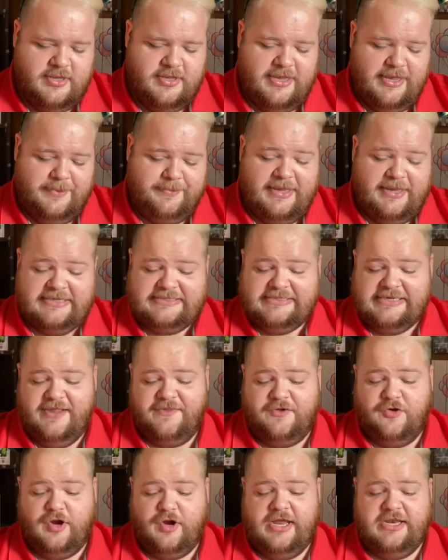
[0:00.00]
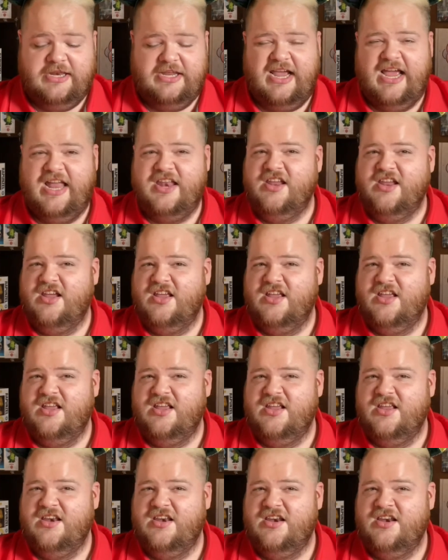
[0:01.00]
I'm guessing at the Grand
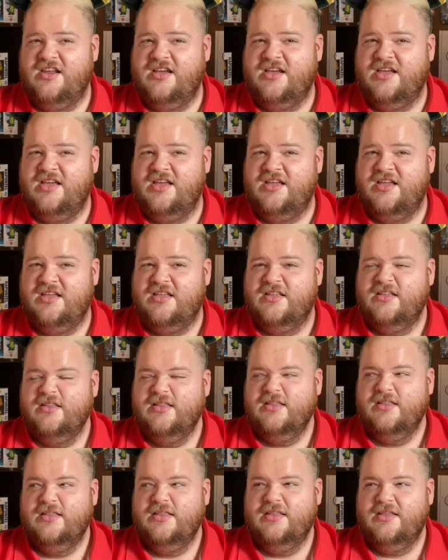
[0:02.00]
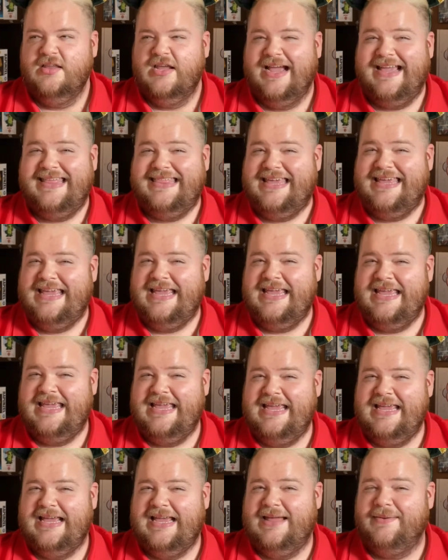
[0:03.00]
Canyon. Uh, I
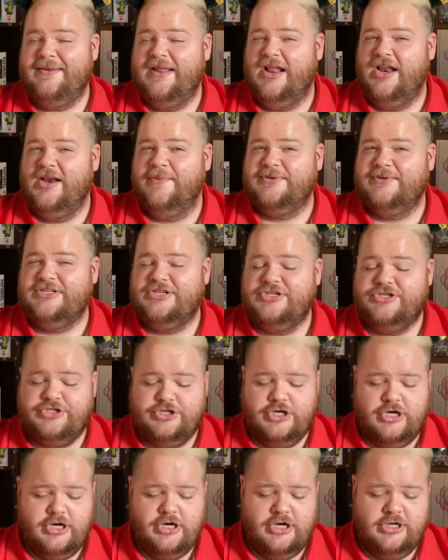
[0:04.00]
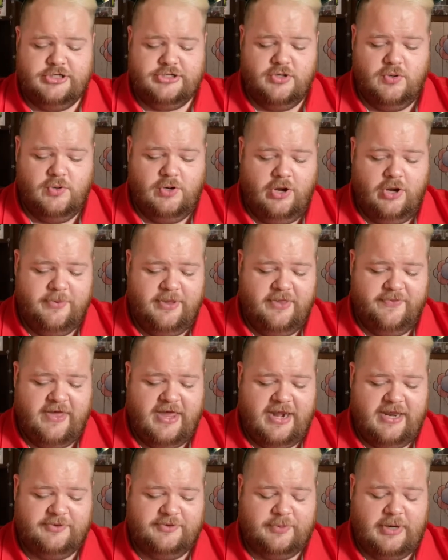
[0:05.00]
think, I'm not 100% sure. Don't quote me on
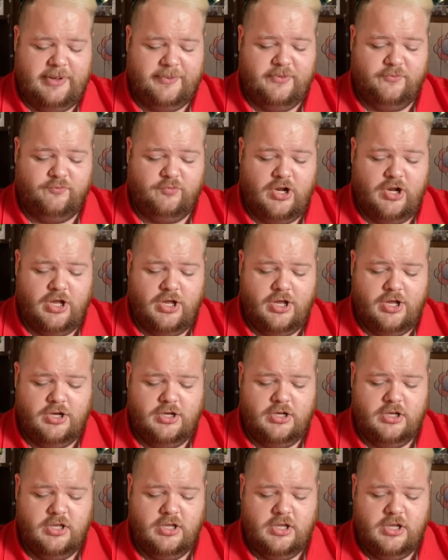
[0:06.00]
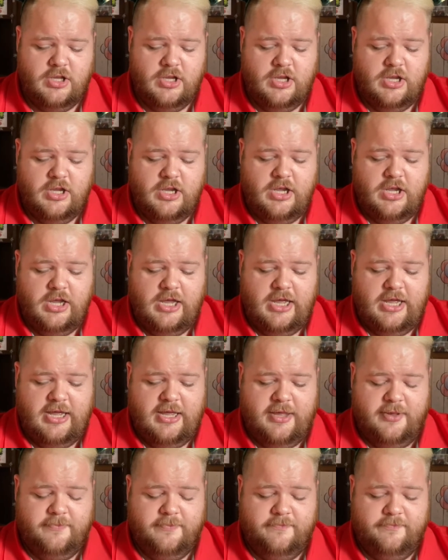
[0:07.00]
that. It's probably wrong.
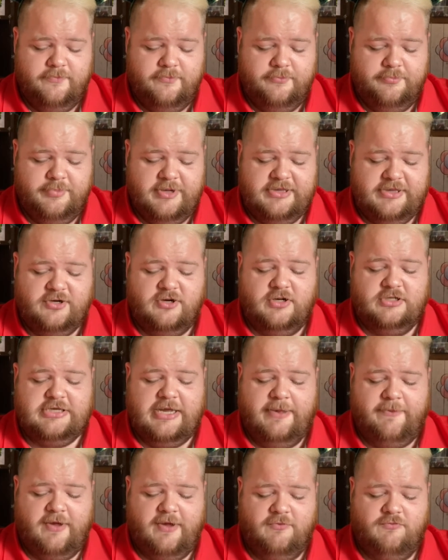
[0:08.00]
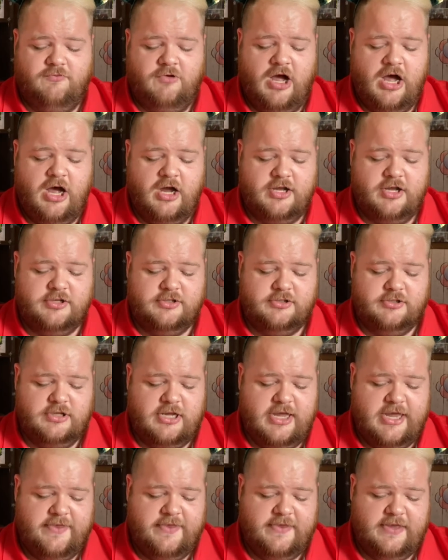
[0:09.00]
Um, but they're on top like a rock.
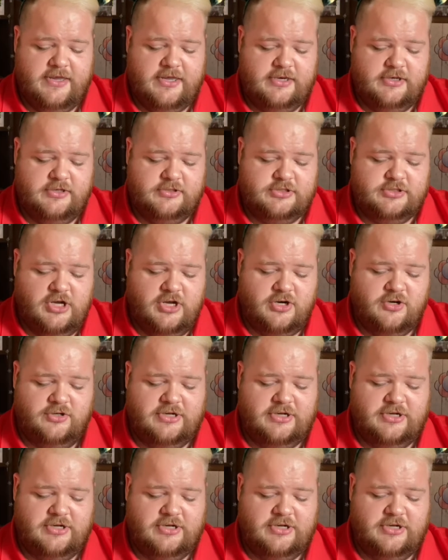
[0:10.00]
And then Donald